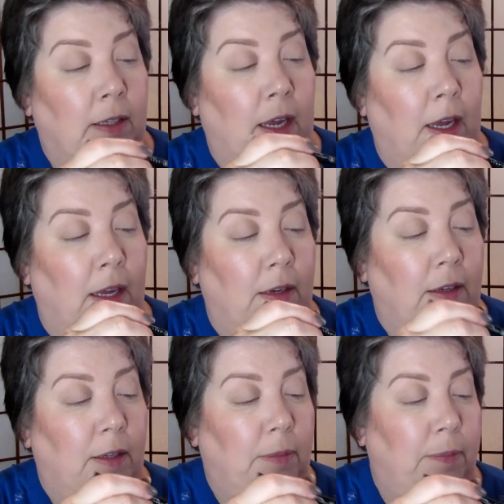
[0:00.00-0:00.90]
And
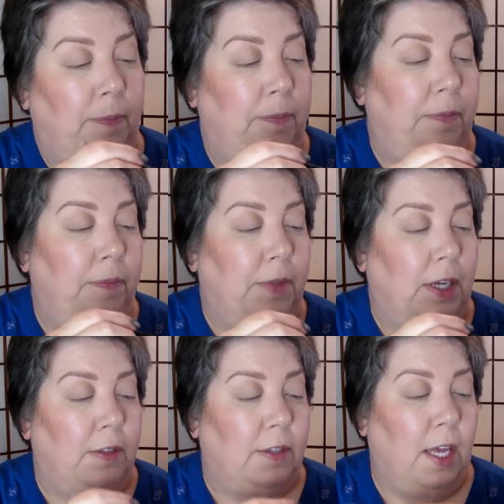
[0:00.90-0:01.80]

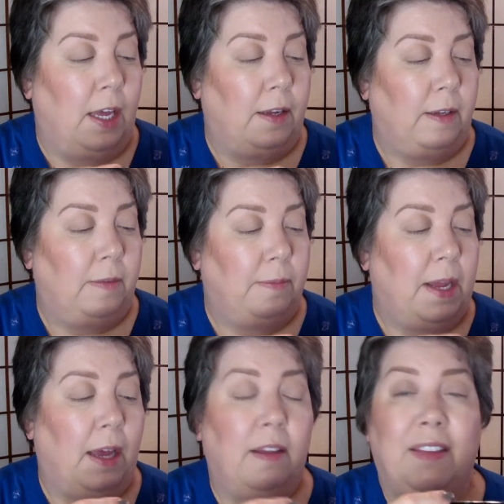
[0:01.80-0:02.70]
use that.
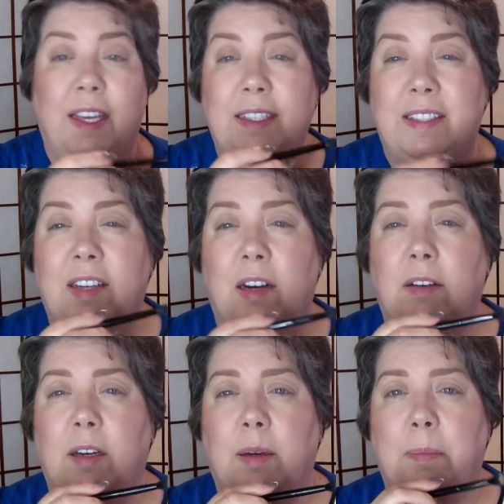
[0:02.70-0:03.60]
Now, these stir
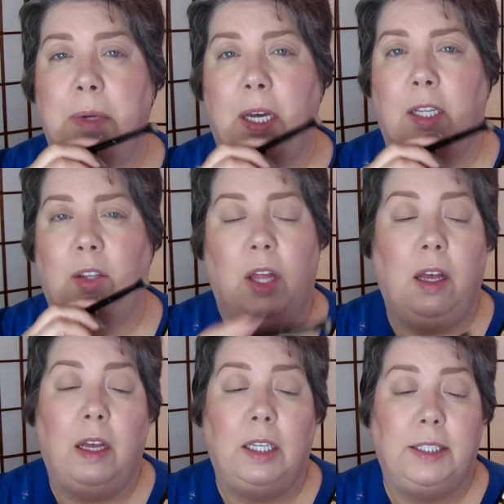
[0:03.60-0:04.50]
up a
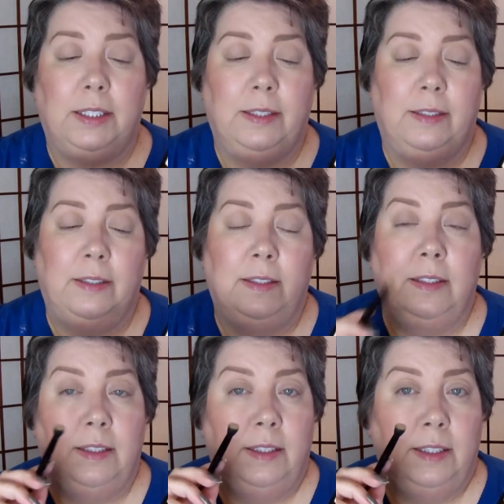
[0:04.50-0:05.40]
lot
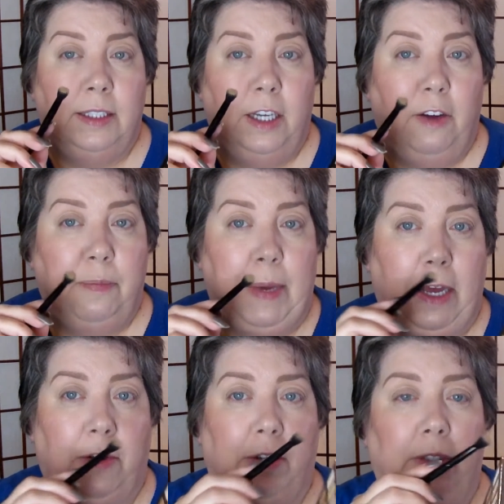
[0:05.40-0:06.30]
of
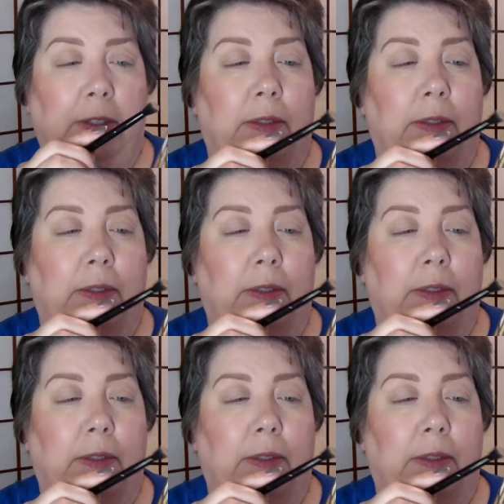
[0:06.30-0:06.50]
powder,